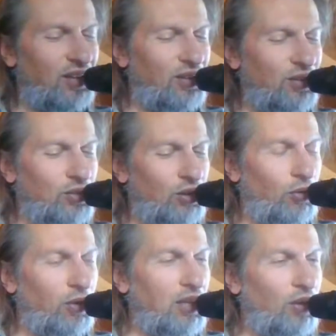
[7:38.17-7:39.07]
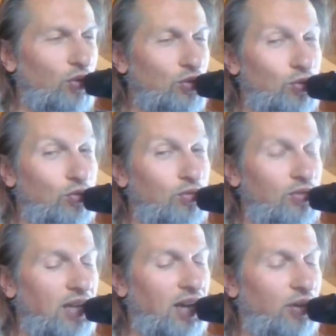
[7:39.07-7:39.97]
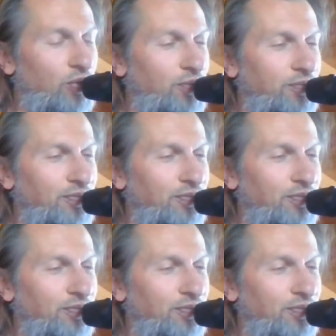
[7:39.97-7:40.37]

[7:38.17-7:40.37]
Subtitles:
So what I want you to do now,